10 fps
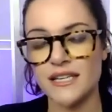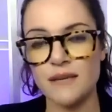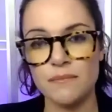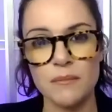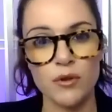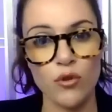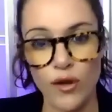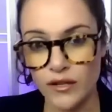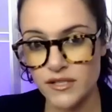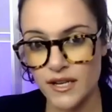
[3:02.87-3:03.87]
to keep people
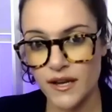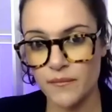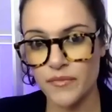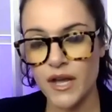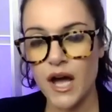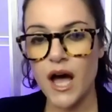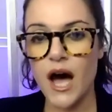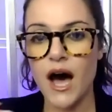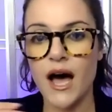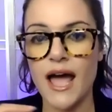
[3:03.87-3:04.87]
loyal to him,
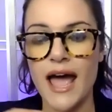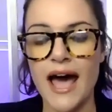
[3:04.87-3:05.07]
uh,